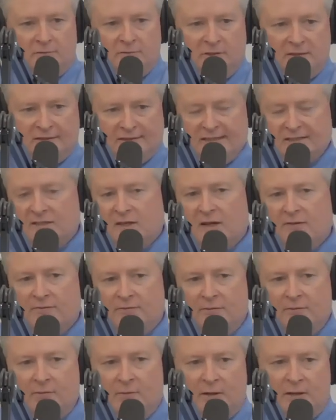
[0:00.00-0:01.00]
Because that's
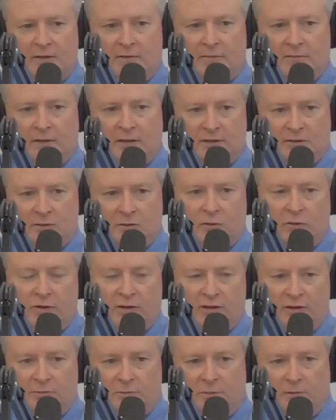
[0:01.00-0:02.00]
often what, as
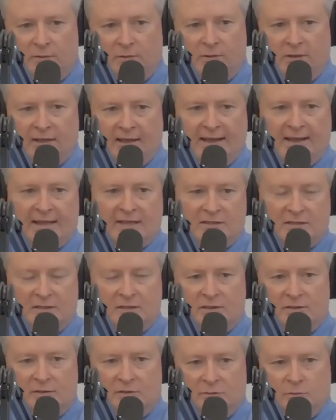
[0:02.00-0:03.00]
lawyers, we're really asked to
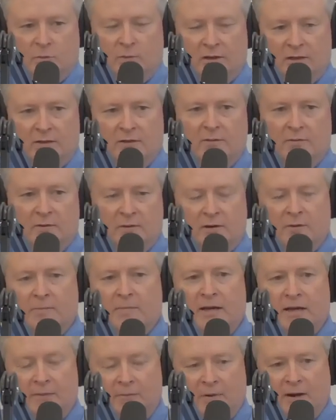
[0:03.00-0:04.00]
do is, what are
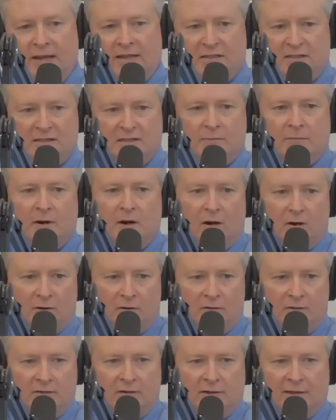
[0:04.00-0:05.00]
my rights
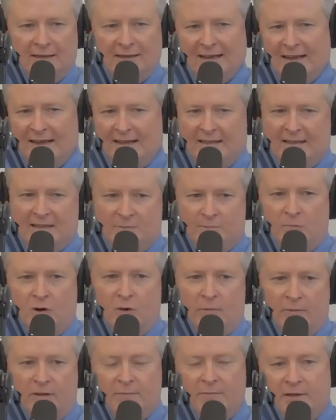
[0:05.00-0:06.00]
tomorrow? Not in this
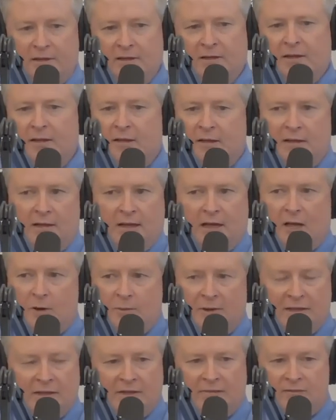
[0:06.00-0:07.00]
moment, but how do
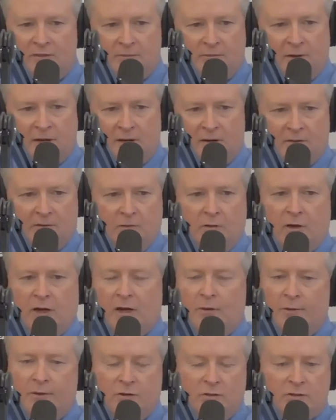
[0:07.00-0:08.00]
I live tomorrow?
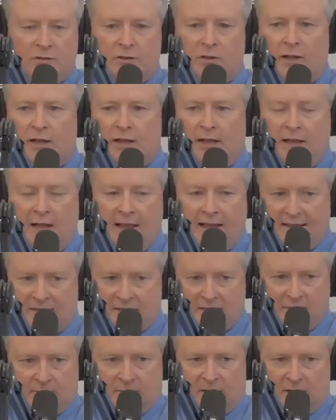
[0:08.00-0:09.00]
How do I go to class
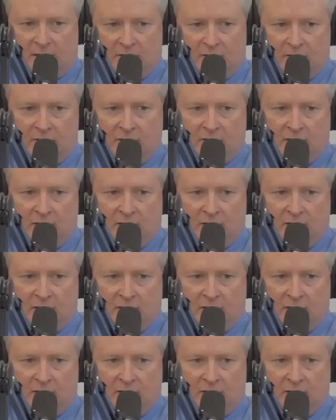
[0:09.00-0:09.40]
tomorrow?